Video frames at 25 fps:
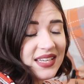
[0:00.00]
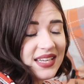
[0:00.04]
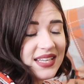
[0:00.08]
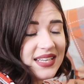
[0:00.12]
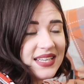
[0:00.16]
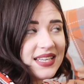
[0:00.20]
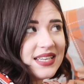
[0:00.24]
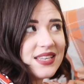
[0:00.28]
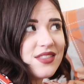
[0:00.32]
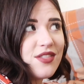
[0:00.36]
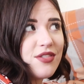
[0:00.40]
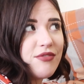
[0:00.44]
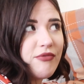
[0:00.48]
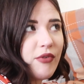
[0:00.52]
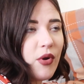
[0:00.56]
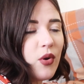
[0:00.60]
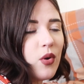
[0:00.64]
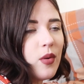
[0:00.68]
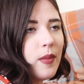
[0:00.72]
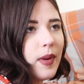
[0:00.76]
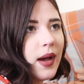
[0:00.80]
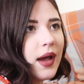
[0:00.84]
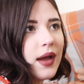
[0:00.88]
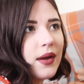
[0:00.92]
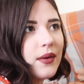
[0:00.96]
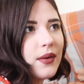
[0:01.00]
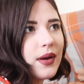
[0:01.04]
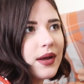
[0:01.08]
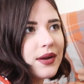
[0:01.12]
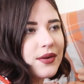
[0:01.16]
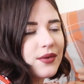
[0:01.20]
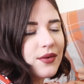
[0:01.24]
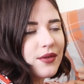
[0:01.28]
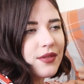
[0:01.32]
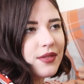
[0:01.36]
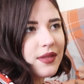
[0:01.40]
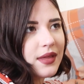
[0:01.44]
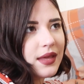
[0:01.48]
he didn't throw them out I
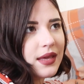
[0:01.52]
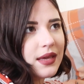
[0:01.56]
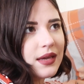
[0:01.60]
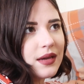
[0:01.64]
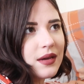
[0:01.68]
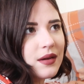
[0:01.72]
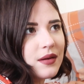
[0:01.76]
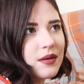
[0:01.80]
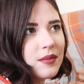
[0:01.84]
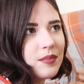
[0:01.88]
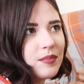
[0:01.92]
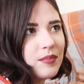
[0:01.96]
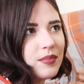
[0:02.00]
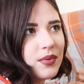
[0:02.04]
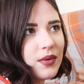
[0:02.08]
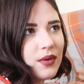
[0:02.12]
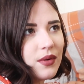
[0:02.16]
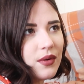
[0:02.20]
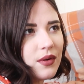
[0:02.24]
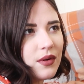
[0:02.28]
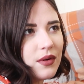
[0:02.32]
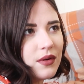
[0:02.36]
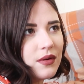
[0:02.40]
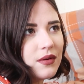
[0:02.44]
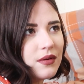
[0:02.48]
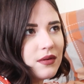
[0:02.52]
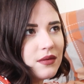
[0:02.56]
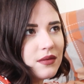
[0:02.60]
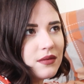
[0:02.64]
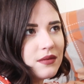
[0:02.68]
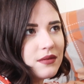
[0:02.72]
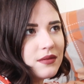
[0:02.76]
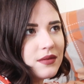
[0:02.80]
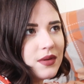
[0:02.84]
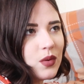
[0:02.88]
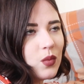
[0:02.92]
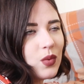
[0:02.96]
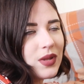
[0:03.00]
don't think but
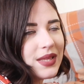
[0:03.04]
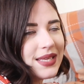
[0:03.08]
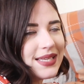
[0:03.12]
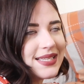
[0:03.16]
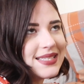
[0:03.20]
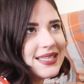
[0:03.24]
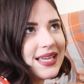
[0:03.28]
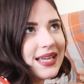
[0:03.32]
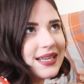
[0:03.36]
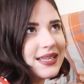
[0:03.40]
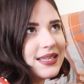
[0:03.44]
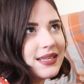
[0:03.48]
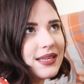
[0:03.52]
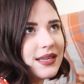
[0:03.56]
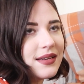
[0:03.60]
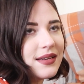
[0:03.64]
well he said he